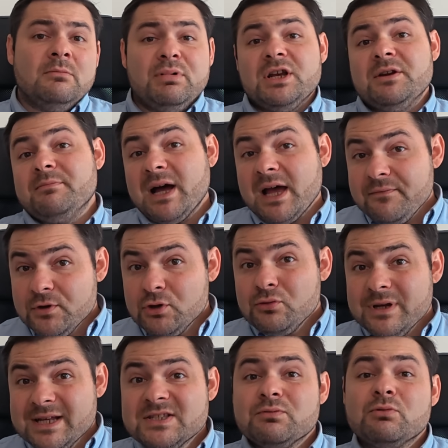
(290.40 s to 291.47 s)
But in my
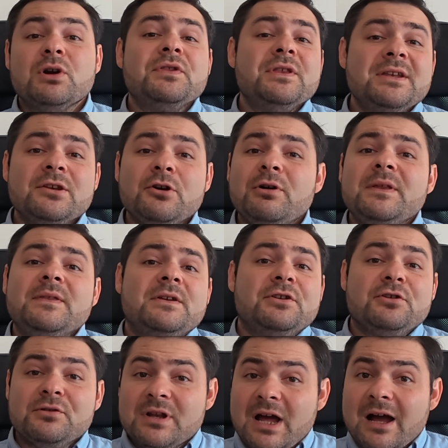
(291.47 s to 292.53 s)
view, it's worth it knowing that
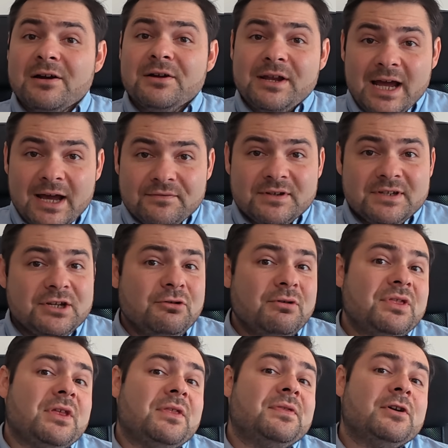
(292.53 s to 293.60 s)
you're not going to have to deal
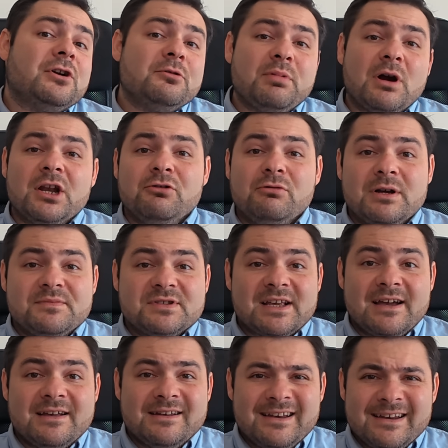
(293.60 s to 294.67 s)
with a third-party
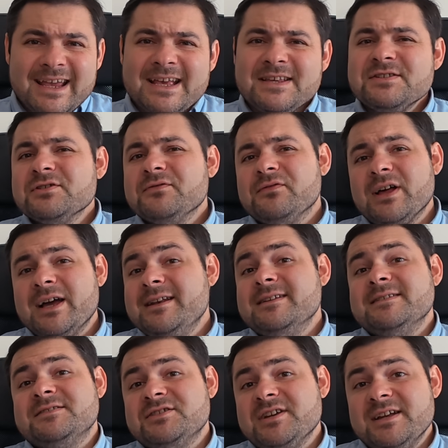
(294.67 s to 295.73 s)
website in case your flight
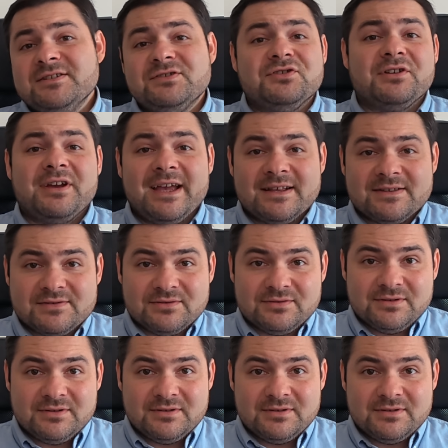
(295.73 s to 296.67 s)
is changed or canceled.